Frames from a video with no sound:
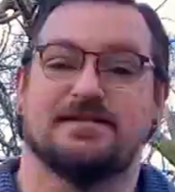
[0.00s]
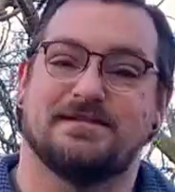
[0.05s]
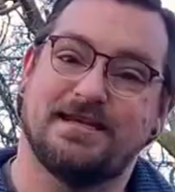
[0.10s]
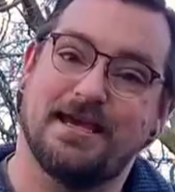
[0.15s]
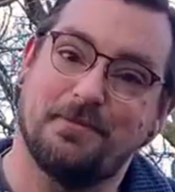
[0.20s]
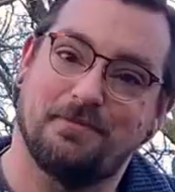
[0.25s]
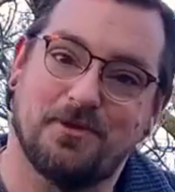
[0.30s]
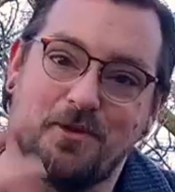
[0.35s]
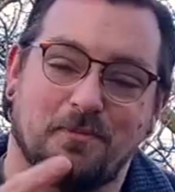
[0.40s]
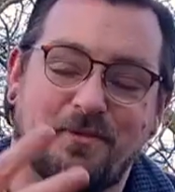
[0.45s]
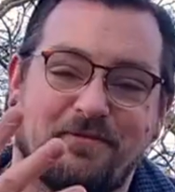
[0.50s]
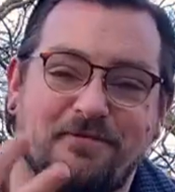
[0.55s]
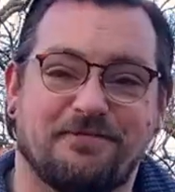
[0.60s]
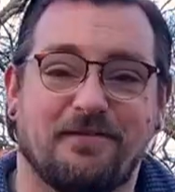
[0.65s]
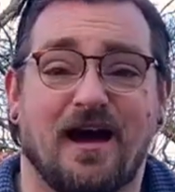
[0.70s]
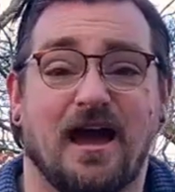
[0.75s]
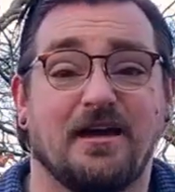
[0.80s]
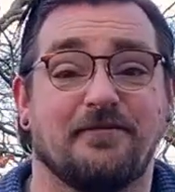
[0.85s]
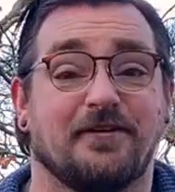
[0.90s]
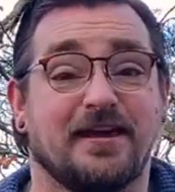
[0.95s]
Tip number
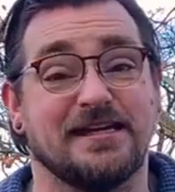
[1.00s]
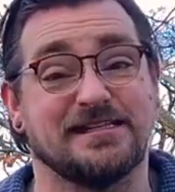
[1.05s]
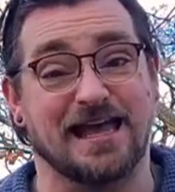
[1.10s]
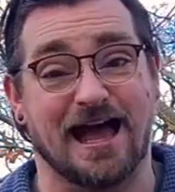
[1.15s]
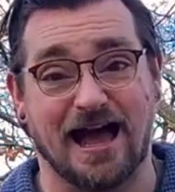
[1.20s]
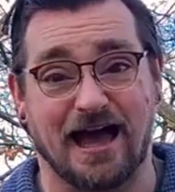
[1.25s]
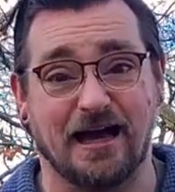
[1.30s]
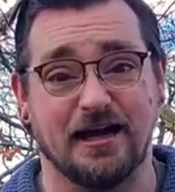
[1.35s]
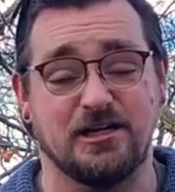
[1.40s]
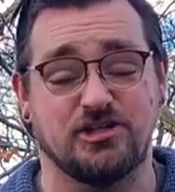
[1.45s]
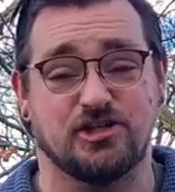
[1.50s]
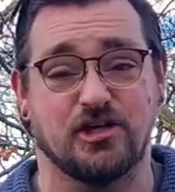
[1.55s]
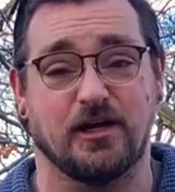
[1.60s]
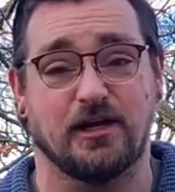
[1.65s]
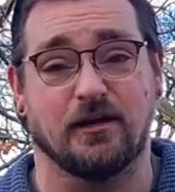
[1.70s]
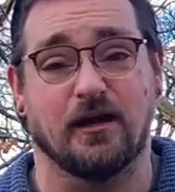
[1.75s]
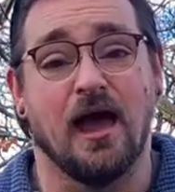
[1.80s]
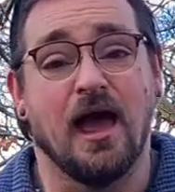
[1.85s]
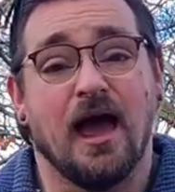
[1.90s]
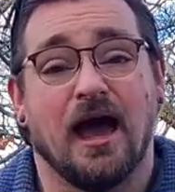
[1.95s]
5 is hygiene.
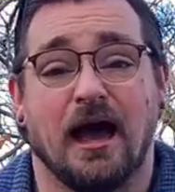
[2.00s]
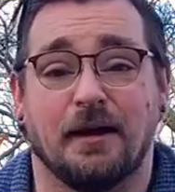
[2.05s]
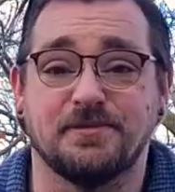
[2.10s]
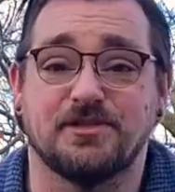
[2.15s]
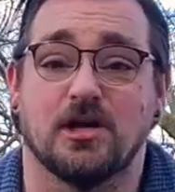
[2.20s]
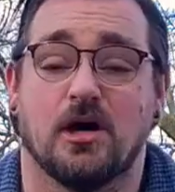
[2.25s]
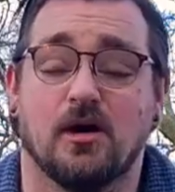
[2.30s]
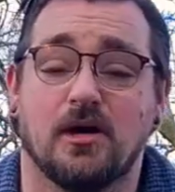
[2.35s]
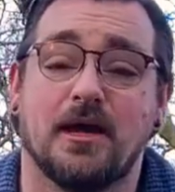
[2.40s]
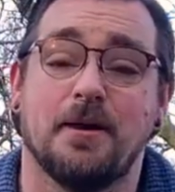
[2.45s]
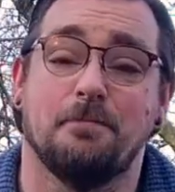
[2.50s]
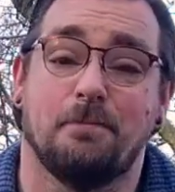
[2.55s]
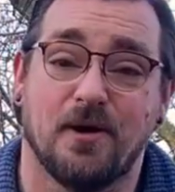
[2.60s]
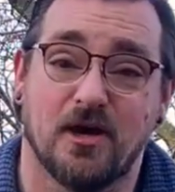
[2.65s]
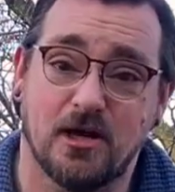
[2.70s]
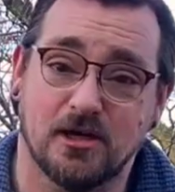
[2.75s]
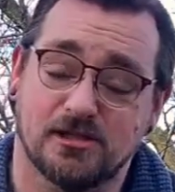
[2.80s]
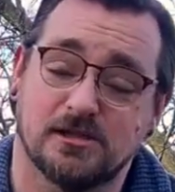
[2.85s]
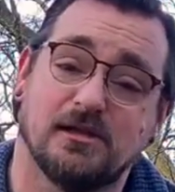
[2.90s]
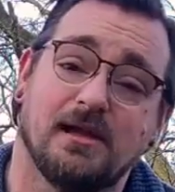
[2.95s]
I'm talking
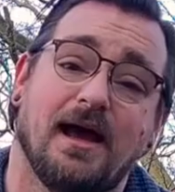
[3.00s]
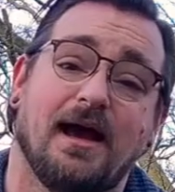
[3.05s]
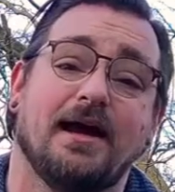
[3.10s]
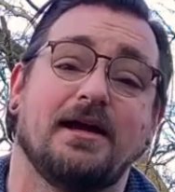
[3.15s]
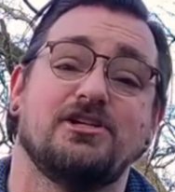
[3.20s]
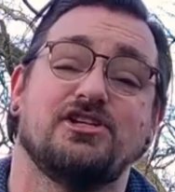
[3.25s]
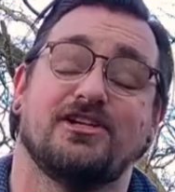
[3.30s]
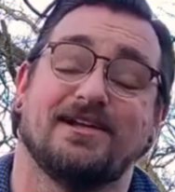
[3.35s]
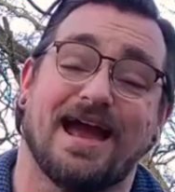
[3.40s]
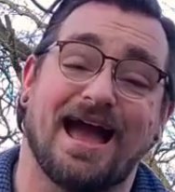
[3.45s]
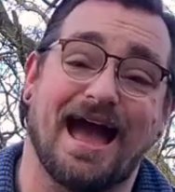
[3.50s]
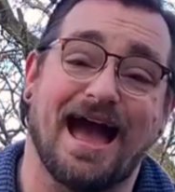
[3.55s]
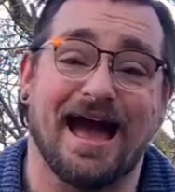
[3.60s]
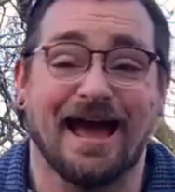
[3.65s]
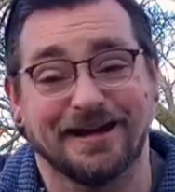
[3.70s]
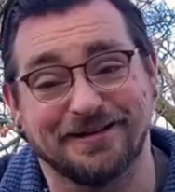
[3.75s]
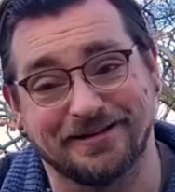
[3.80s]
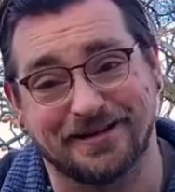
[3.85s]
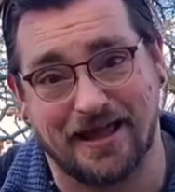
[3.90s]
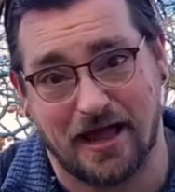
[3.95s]
personal hygiene
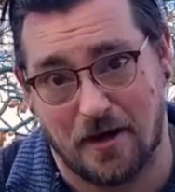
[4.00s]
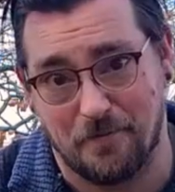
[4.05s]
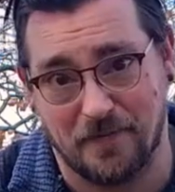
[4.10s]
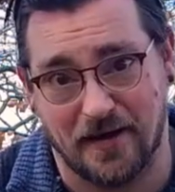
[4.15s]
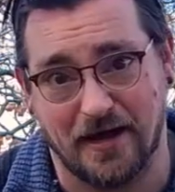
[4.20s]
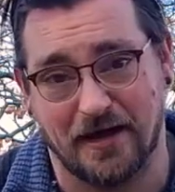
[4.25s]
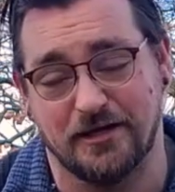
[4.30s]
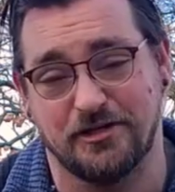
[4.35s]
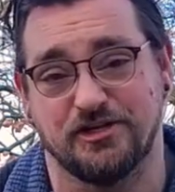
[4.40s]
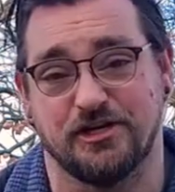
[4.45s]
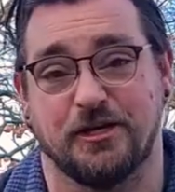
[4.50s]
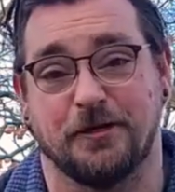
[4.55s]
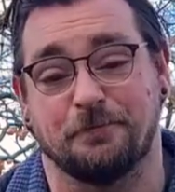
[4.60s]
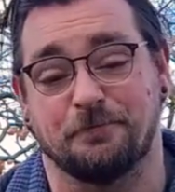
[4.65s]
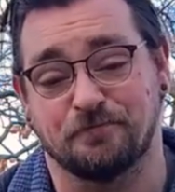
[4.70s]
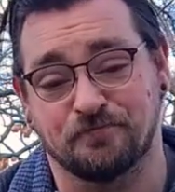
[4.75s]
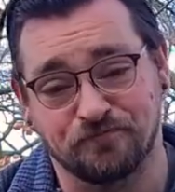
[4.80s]
and camp hygiene.